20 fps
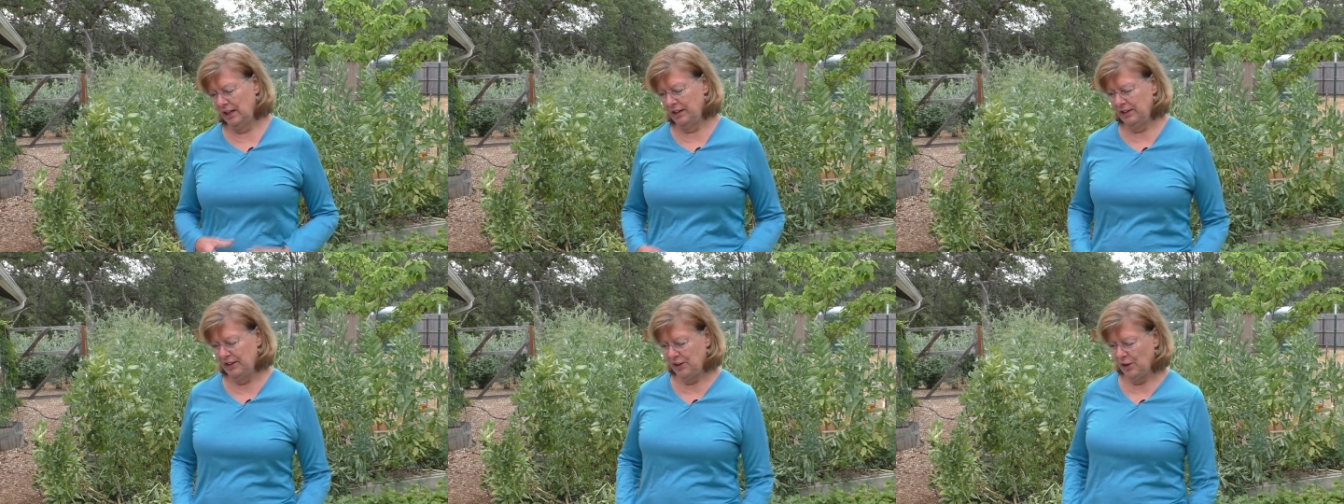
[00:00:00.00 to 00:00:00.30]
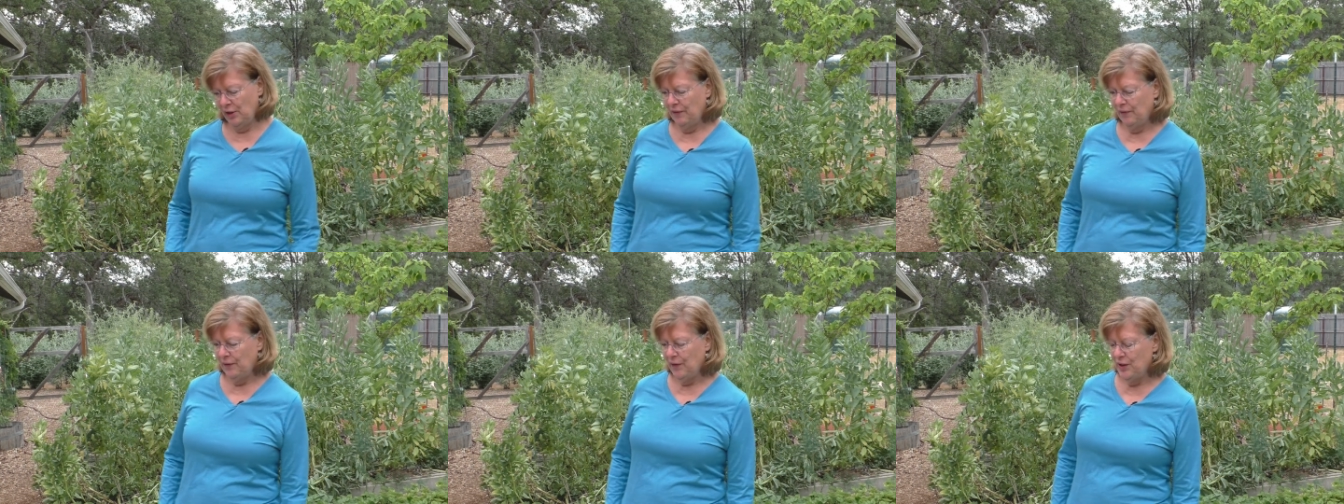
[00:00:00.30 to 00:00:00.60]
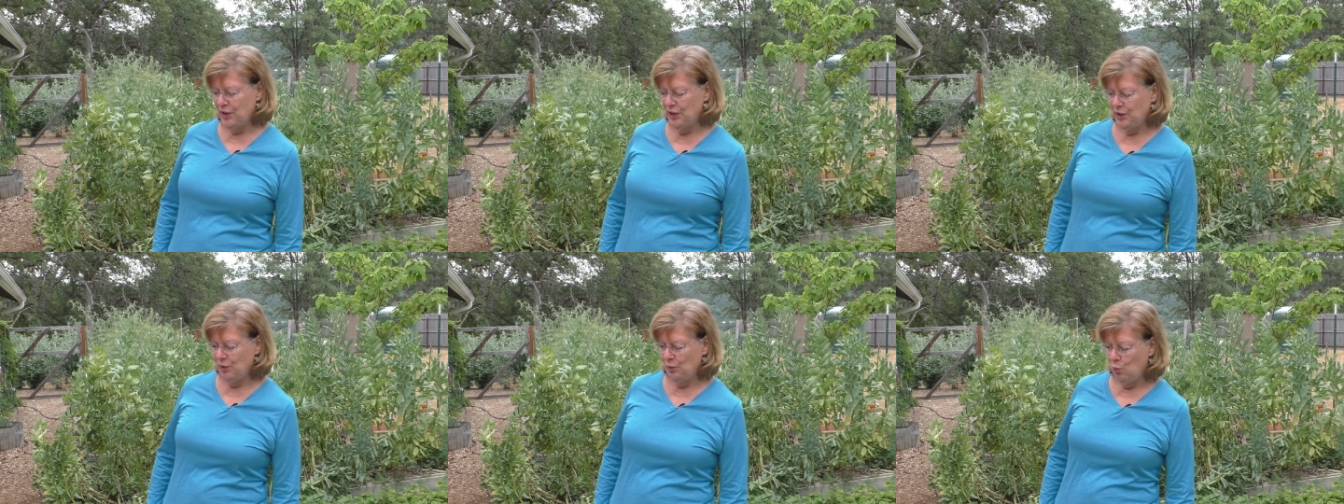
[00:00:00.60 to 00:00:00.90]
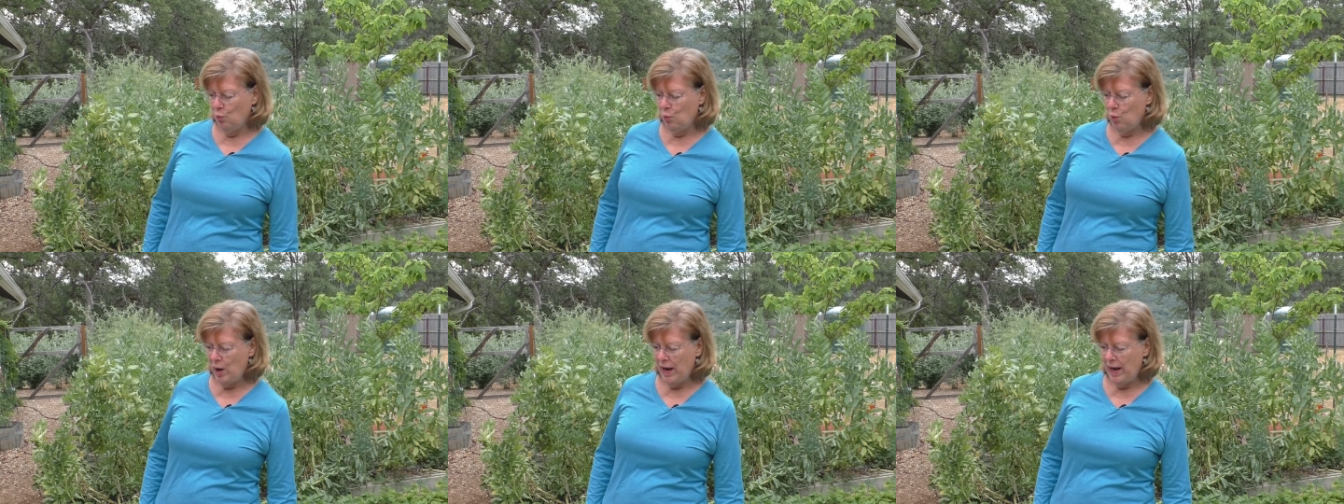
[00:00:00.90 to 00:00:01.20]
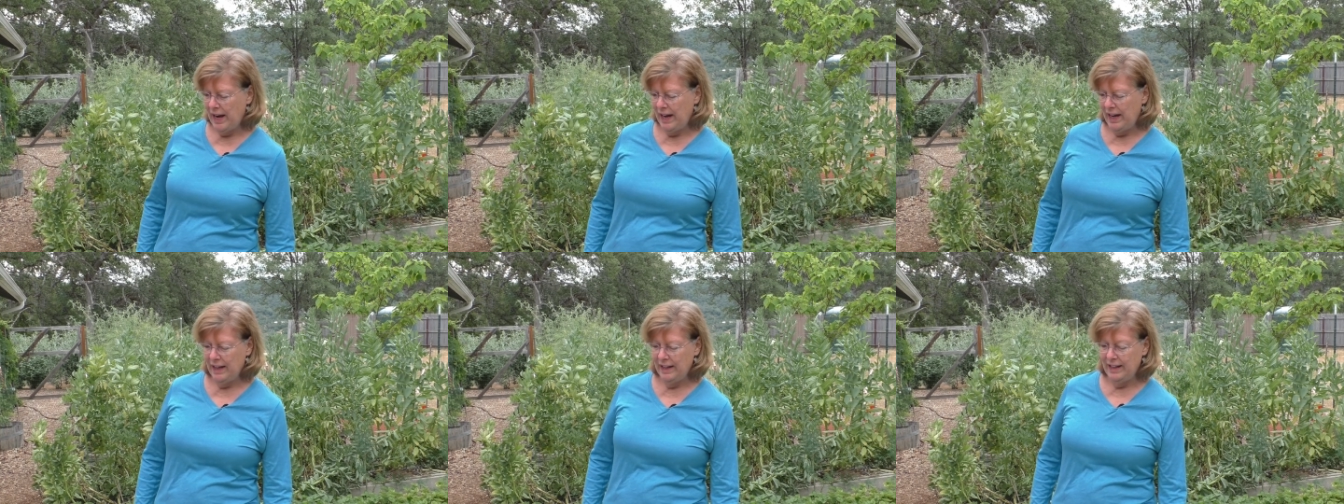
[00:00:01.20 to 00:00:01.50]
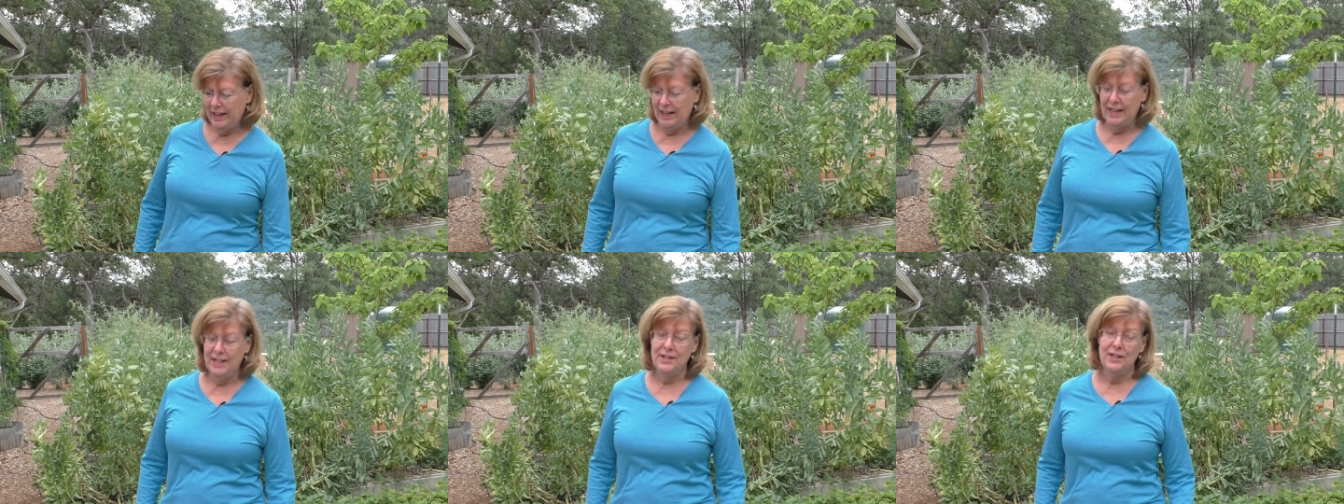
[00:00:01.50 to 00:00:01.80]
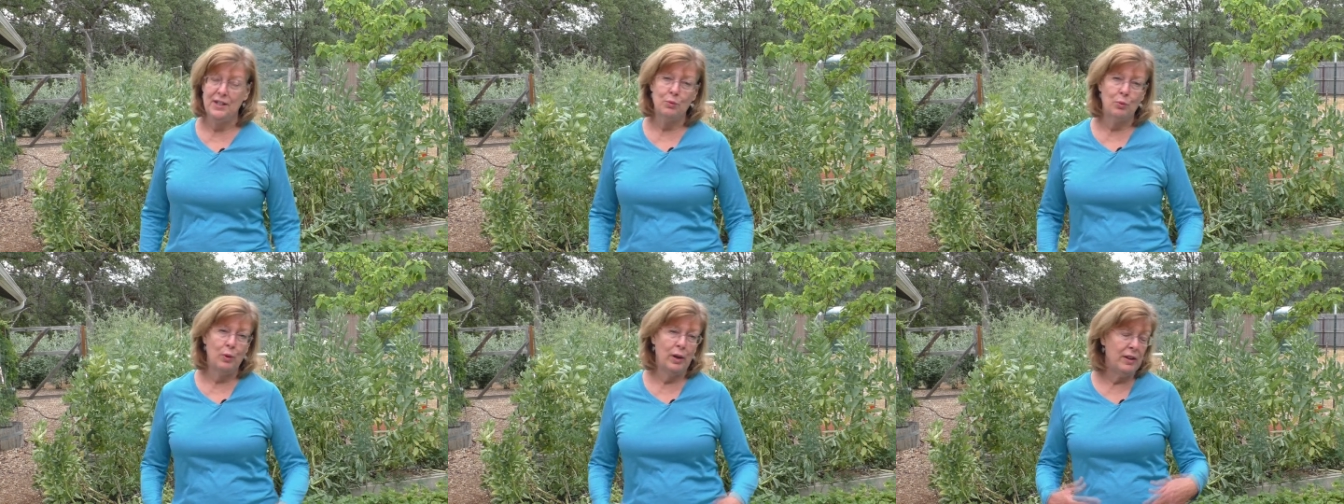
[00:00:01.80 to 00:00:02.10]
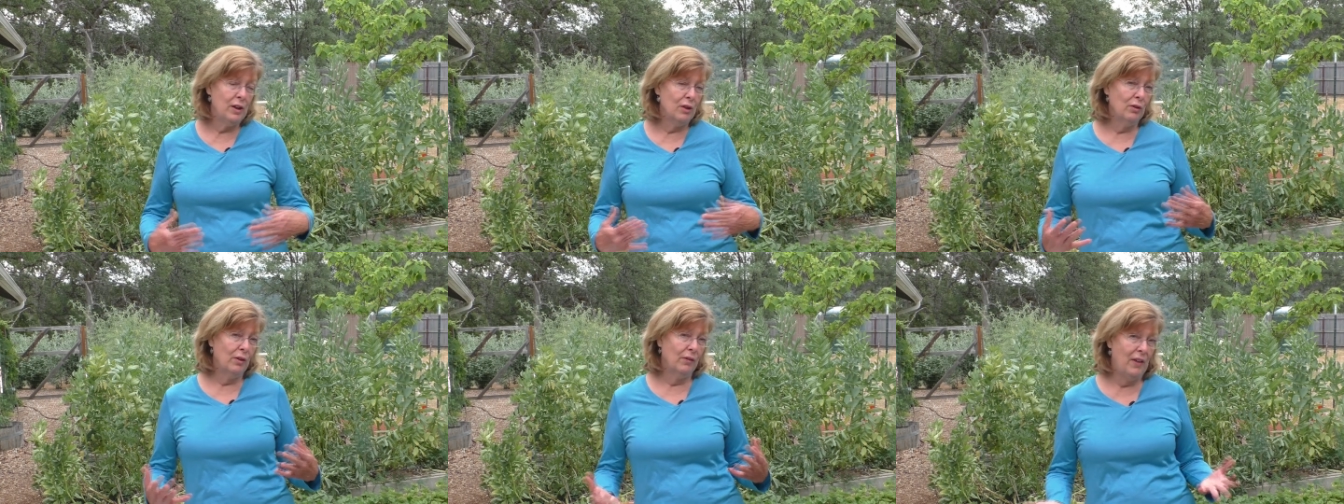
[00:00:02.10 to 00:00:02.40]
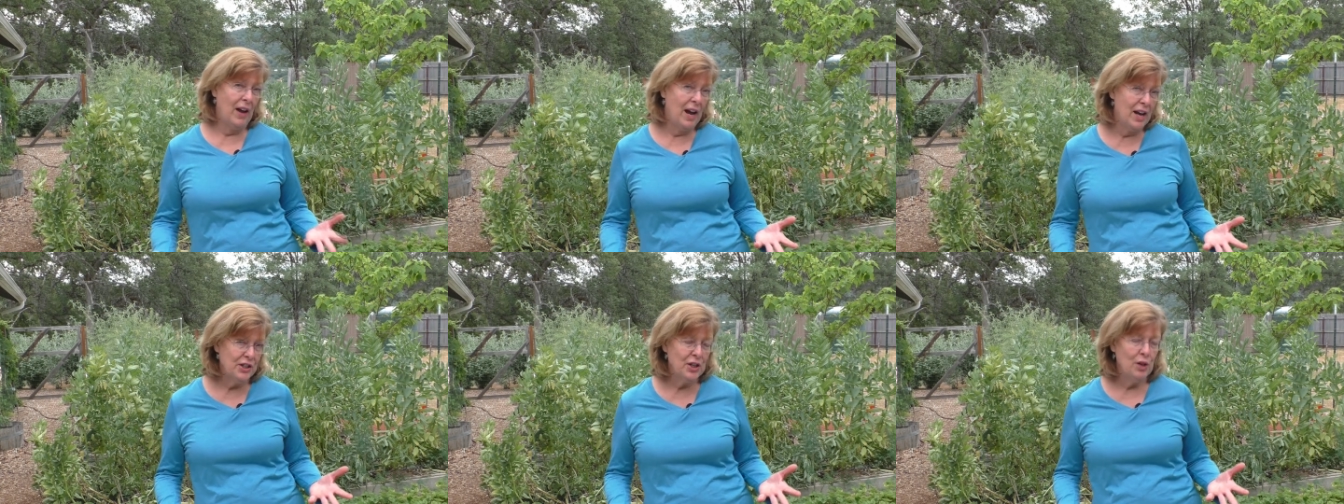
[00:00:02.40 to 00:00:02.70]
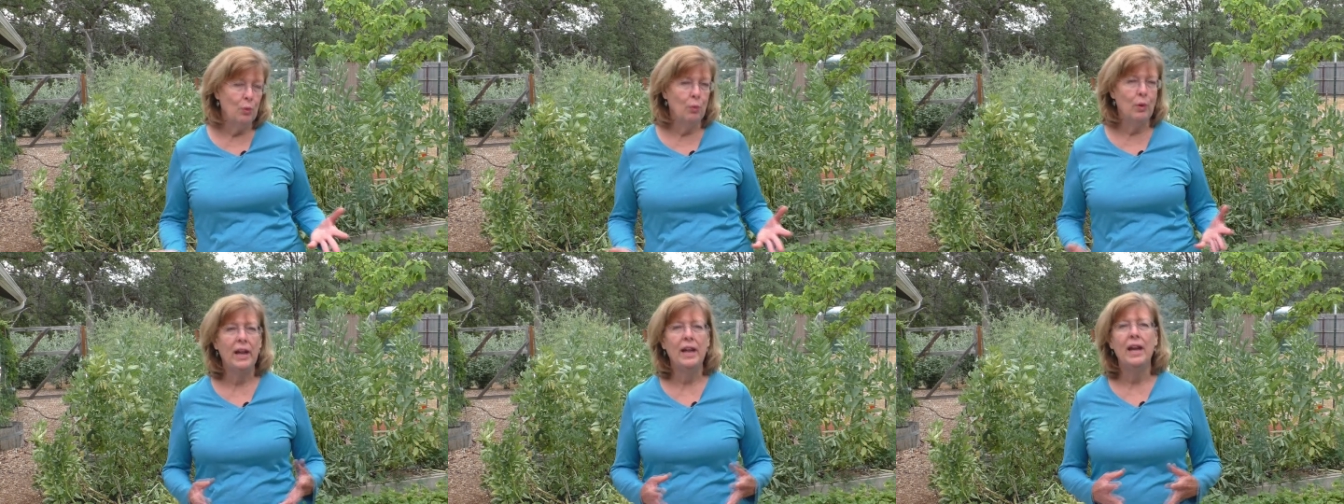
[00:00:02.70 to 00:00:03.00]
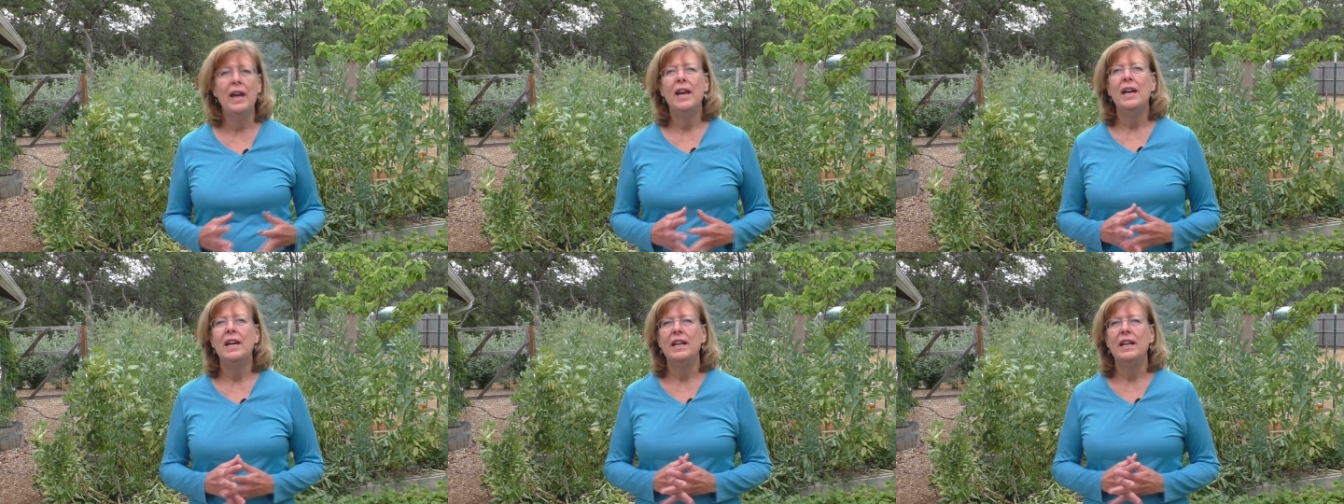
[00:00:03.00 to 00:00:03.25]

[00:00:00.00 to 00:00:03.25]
so the first way and the easiest way, the old-fashioned way,